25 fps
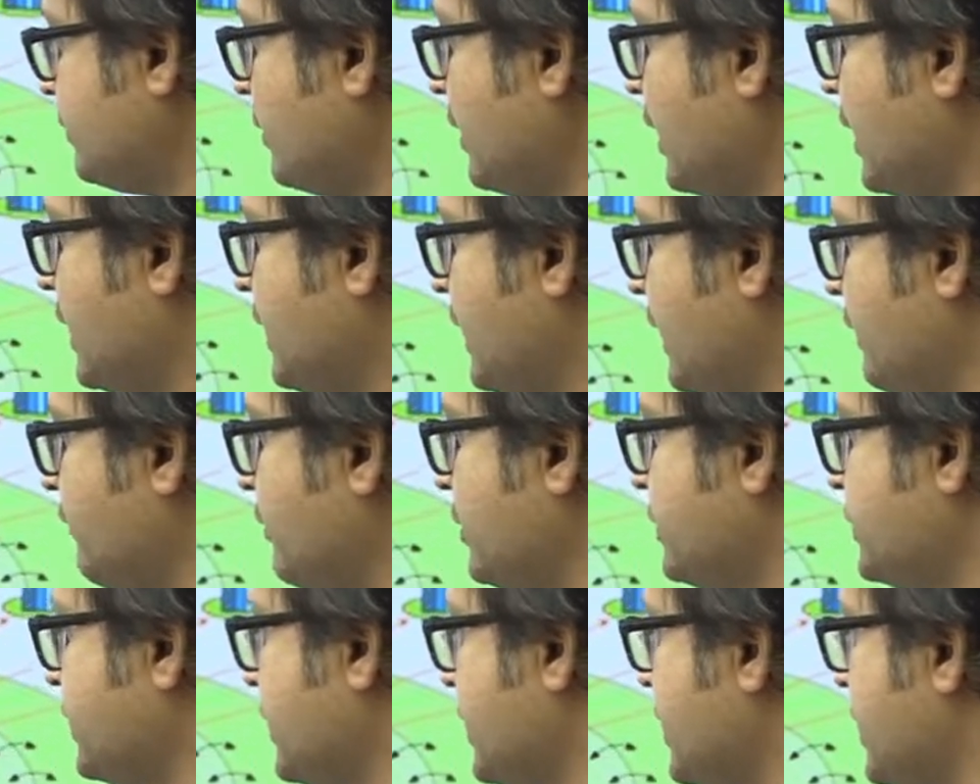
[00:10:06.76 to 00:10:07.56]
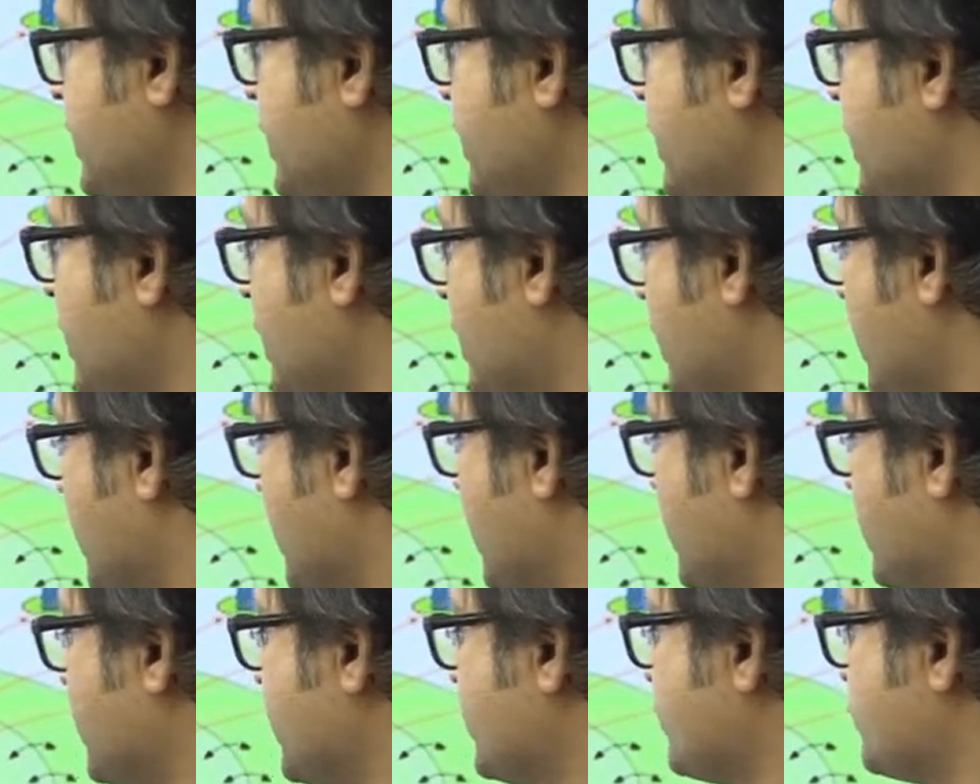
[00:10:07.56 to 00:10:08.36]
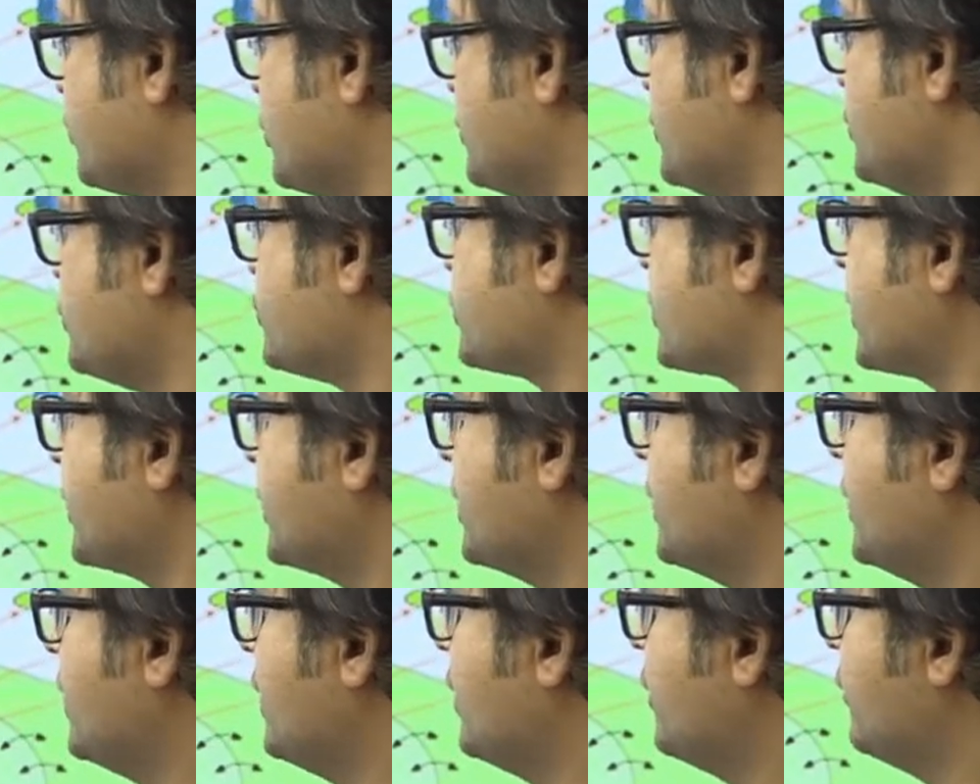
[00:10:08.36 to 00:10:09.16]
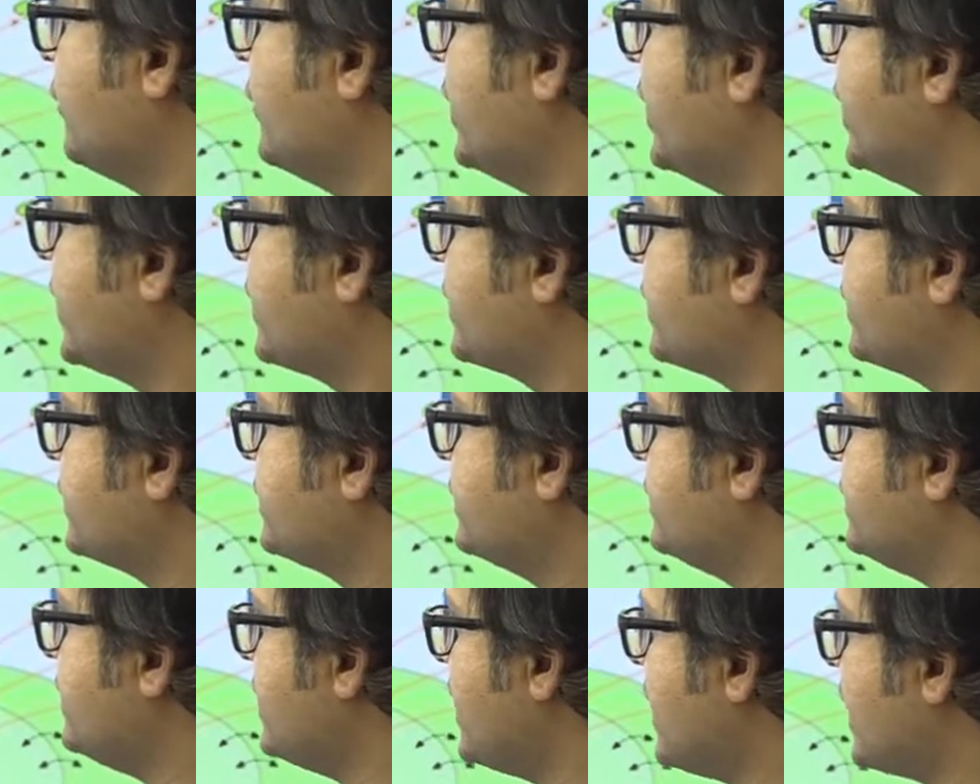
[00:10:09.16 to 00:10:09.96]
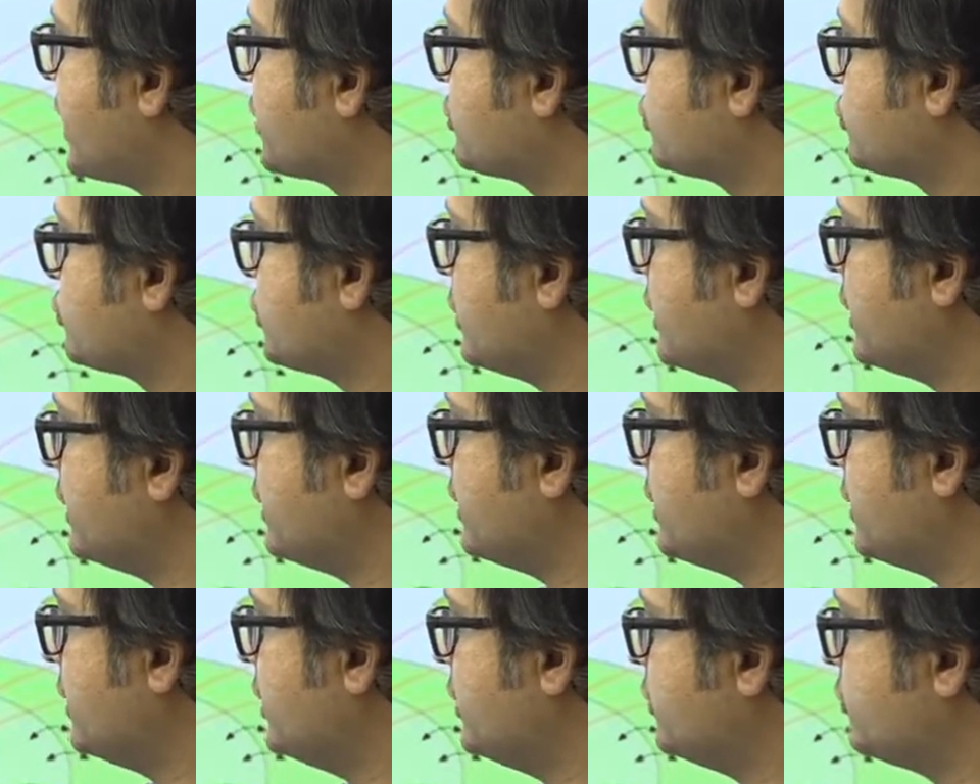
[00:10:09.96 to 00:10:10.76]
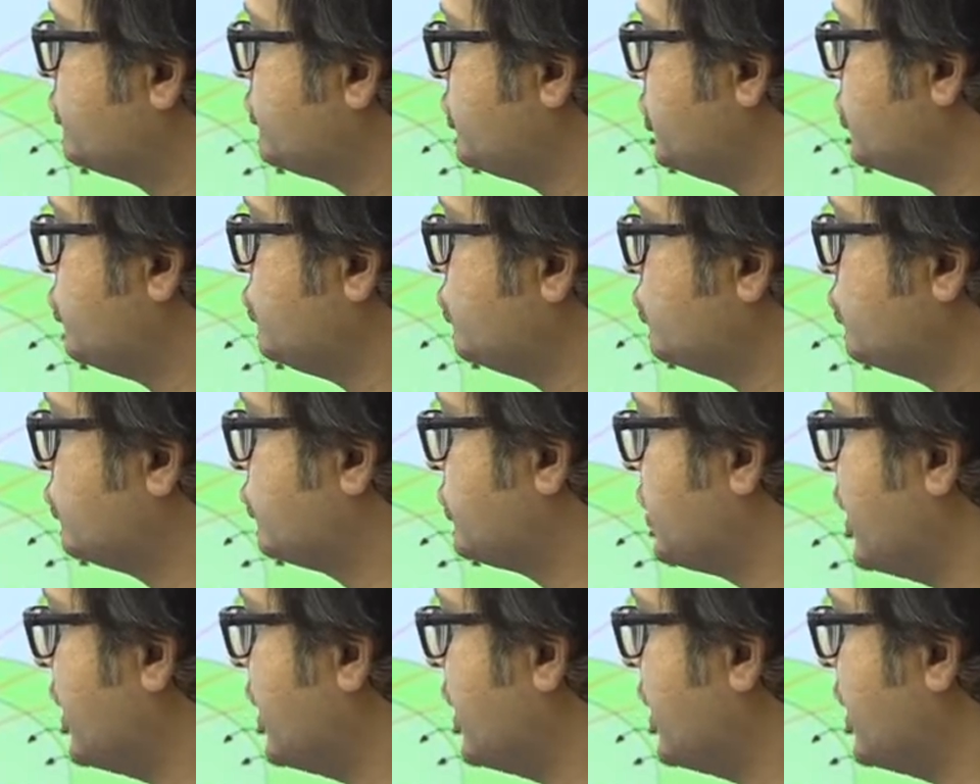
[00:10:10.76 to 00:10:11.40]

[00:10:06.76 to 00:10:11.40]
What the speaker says: level 3 distribution, where the actual institutes are